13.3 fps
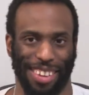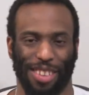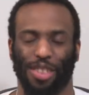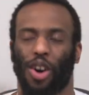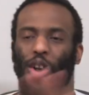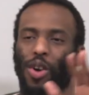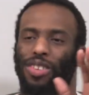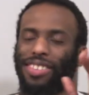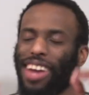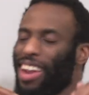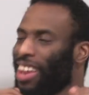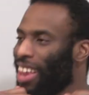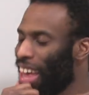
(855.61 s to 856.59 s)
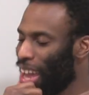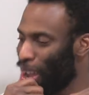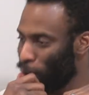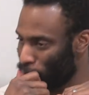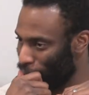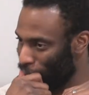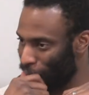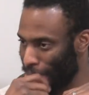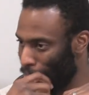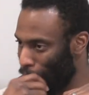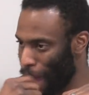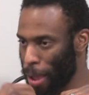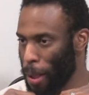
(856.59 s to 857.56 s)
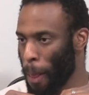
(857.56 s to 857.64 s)
So it's kind of like, bro,
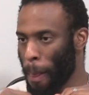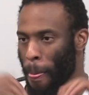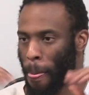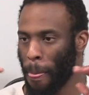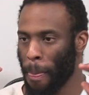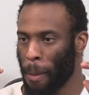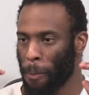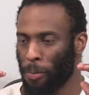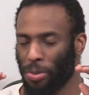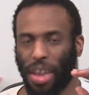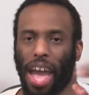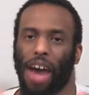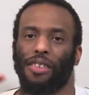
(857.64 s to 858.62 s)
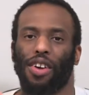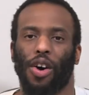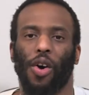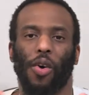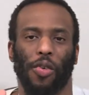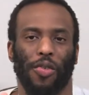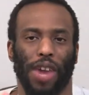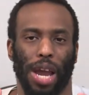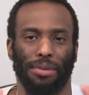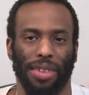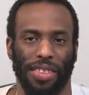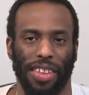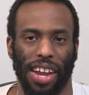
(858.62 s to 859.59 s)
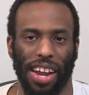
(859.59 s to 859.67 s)
like to have the whole
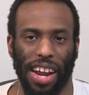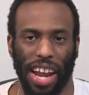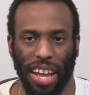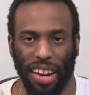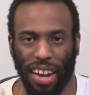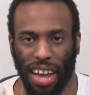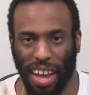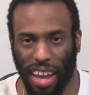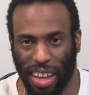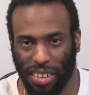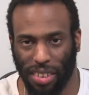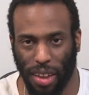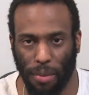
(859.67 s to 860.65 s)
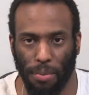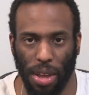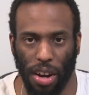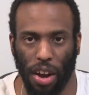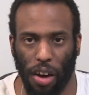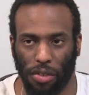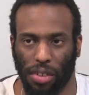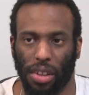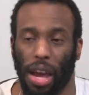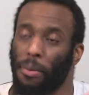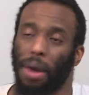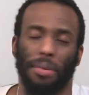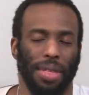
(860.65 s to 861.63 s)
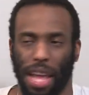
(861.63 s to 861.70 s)
family there and like they've been off,
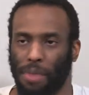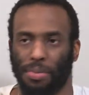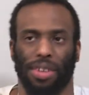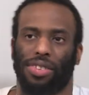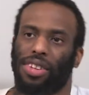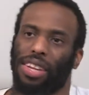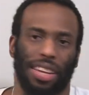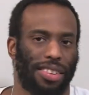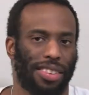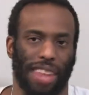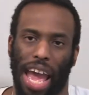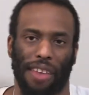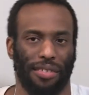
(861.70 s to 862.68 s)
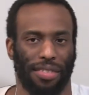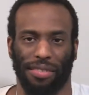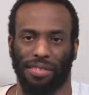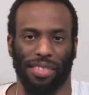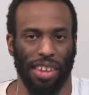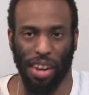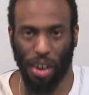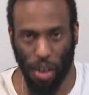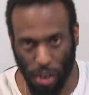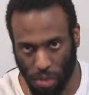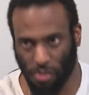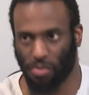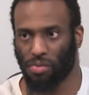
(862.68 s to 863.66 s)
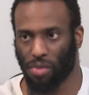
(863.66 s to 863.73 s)
maybe they've been sitting there just having, you
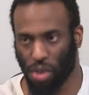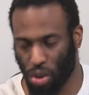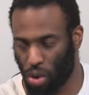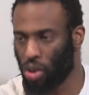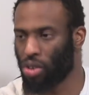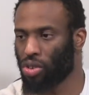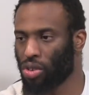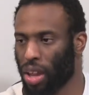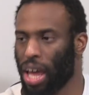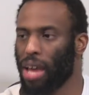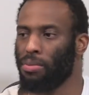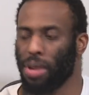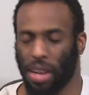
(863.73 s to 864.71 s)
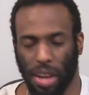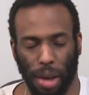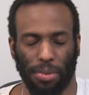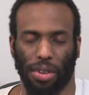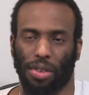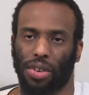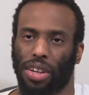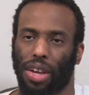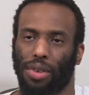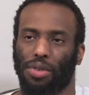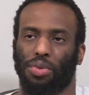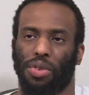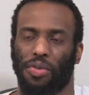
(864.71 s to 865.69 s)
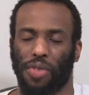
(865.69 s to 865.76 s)
know, cordial like meetups and greet
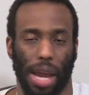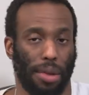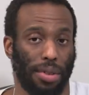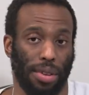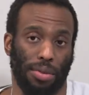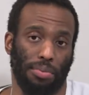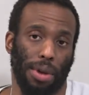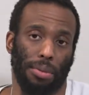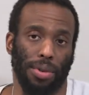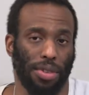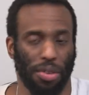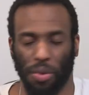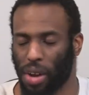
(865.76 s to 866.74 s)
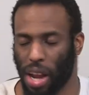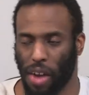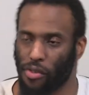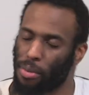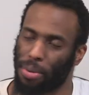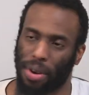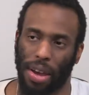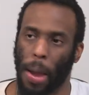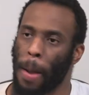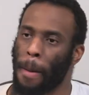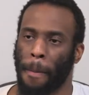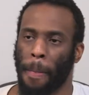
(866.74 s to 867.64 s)
ups with family members and whatever, but